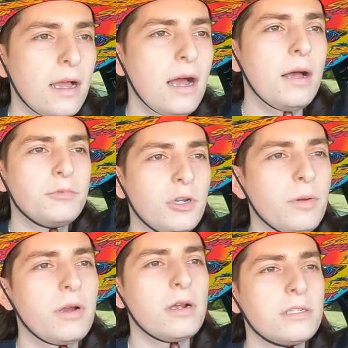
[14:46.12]

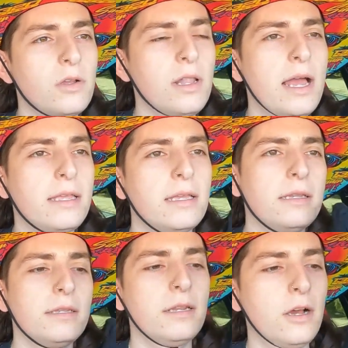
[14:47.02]
turbo cars don't like
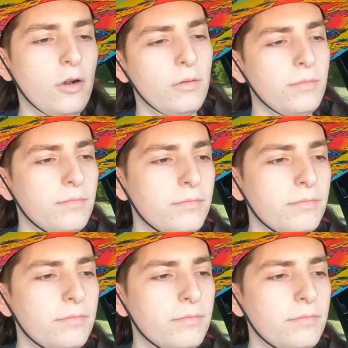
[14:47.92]
it, you know.